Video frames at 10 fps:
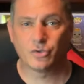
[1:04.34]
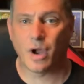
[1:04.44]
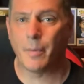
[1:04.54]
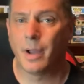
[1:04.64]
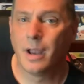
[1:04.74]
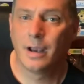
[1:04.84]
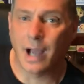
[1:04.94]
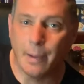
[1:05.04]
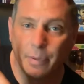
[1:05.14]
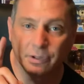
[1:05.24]
drop.
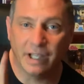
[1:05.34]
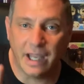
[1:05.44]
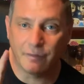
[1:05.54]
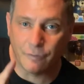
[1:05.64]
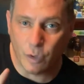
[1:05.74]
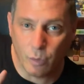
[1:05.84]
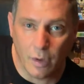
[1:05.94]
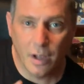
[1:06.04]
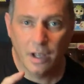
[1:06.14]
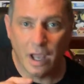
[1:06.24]
I believe if
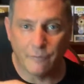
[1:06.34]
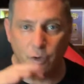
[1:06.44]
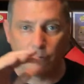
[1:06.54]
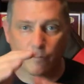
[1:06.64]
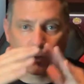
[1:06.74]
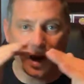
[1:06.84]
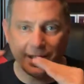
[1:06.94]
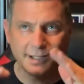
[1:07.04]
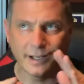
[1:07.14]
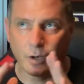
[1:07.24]
you
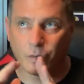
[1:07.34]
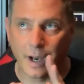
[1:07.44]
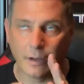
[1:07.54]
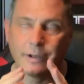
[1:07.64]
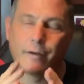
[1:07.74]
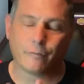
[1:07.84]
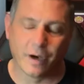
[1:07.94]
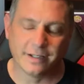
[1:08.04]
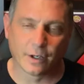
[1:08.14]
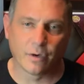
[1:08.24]
phrase it
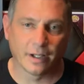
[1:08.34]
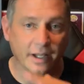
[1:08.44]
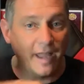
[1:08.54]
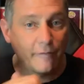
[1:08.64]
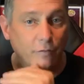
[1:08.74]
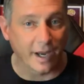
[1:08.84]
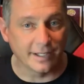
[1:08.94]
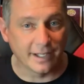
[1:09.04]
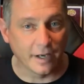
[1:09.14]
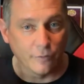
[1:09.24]
correctly,
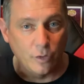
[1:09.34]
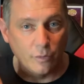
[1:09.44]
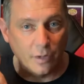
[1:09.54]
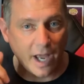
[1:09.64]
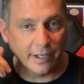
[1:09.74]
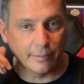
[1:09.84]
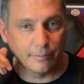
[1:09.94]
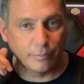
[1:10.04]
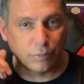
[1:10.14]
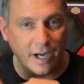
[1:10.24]
if you kind of
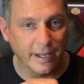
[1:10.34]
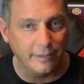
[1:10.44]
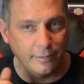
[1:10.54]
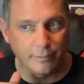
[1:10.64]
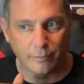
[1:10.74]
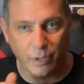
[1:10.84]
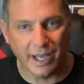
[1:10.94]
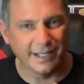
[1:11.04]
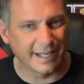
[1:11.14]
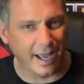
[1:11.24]
break
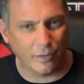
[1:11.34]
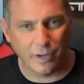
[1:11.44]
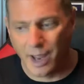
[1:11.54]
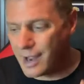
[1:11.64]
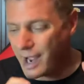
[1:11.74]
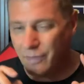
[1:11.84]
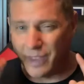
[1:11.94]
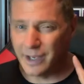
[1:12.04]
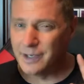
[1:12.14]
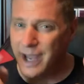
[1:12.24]
it down, I
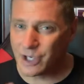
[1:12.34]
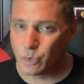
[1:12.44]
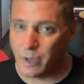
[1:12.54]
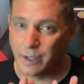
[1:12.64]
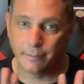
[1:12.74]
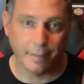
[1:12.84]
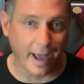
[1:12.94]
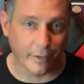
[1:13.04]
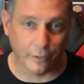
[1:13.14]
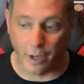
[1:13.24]
think next week, I
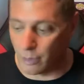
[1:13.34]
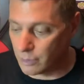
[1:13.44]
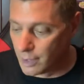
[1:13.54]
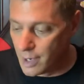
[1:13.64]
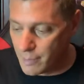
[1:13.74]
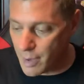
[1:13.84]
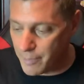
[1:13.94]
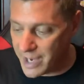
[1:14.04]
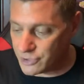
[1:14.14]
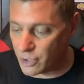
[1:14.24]
don't know, but
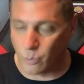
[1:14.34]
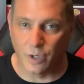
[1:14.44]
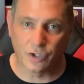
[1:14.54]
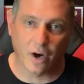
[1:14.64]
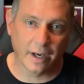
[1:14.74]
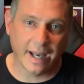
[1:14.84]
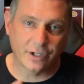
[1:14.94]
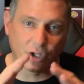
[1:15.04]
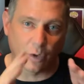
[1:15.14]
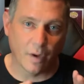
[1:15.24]
based on what Target has
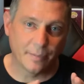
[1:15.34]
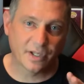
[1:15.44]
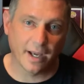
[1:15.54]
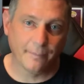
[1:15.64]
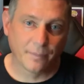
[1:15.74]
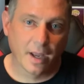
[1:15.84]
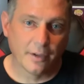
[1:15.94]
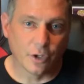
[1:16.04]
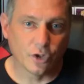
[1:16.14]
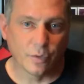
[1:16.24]
on their website,
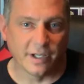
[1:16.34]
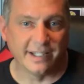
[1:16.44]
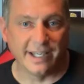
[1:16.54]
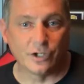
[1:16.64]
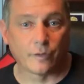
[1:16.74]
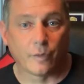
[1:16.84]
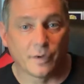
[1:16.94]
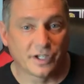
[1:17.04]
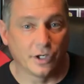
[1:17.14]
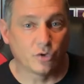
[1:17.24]
they're doing a teaser for
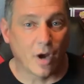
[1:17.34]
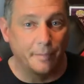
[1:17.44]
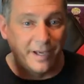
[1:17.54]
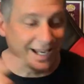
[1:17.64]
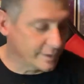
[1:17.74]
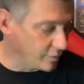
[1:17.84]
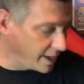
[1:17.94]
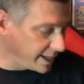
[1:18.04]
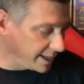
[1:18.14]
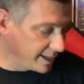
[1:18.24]
what's going to drop next
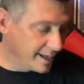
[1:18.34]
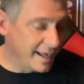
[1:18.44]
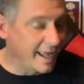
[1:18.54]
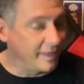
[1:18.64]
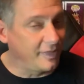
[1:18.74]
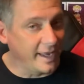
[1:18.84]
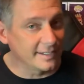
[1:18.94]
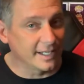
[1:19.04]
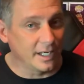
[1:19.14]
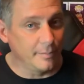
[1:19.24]
Friday. I think it's
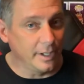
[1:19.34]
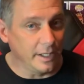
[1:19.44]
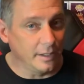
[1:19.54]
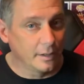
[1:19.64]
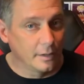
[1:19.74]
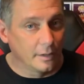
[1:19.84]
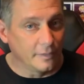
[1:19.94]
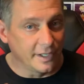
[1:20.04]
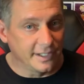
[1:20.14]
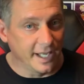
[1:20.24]
going to be
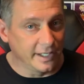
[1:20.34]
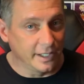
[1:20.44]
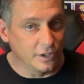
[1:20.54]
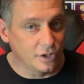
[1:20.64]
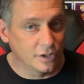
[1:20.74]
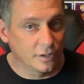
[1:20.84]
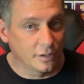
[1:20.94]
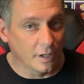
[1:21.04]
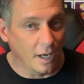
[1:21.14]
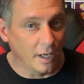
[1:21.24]
the 10-inch
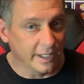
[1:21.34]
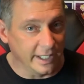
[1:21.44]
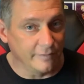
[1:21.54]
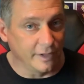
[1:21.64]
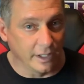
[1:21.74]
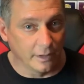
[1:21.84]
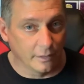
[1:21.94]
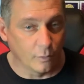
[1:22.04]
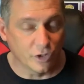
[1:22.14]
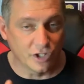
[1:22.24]
Eevee,
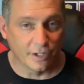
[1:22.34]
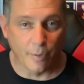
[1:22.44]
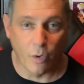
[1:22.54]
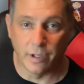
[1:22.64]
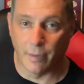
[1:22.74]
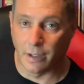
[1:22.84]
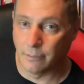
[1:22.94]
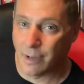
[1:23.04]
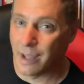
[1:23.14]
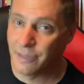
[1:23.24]
which is the Pokemon.
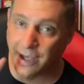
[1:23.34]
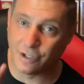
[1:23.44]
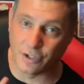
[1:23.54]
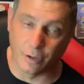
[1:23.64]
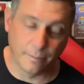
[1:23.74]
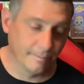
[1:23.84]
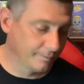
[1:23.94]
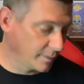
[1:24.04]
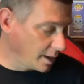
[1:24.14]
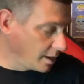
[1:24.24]
I think so.
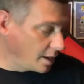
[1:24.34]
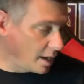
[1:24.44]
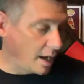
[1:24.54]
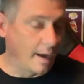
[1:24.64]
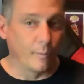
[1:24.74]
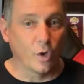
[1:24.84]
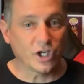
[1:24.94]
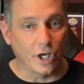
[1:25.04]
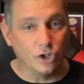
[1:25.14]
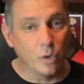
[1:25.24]
Which
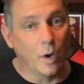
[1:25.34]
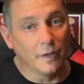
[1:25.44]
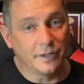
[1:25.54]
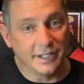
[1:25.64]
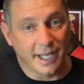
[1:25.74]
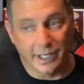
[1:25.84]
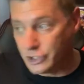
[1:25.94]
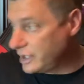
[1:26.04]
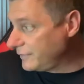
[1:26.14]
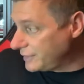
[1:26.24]
I do want the 10-inch
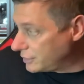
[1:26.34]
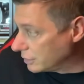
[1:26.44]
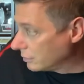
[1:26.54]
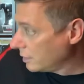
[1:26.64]
Eevee too.